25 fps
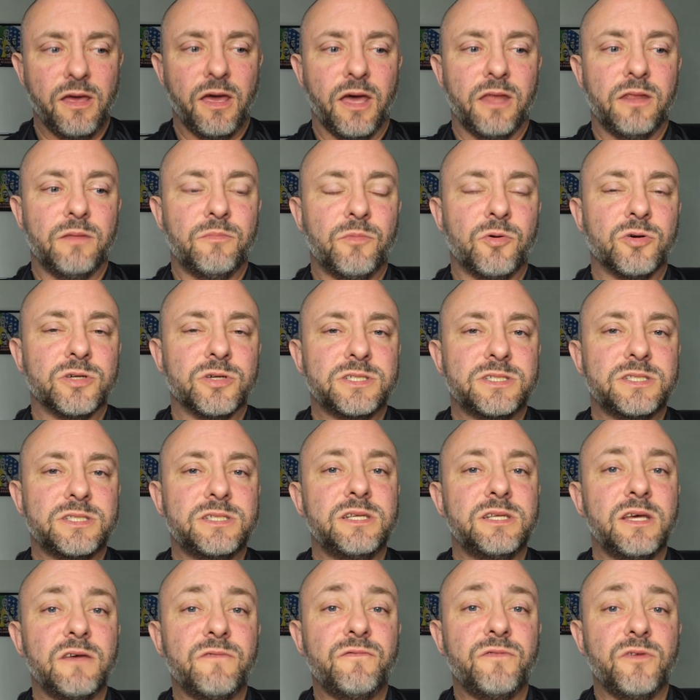And the more
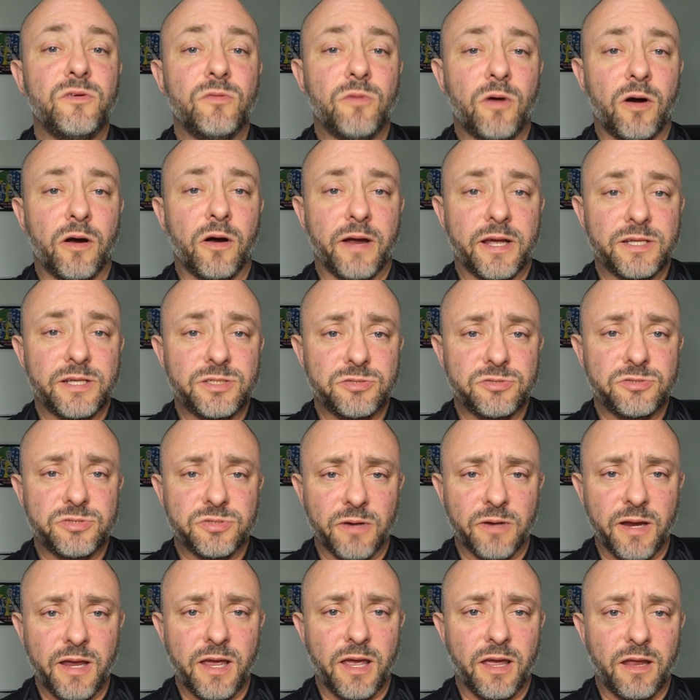stiff you are as you
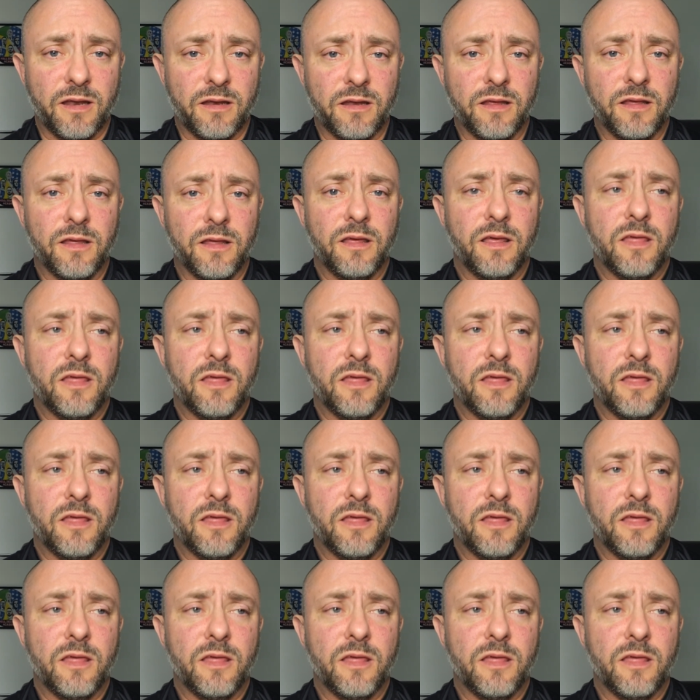train,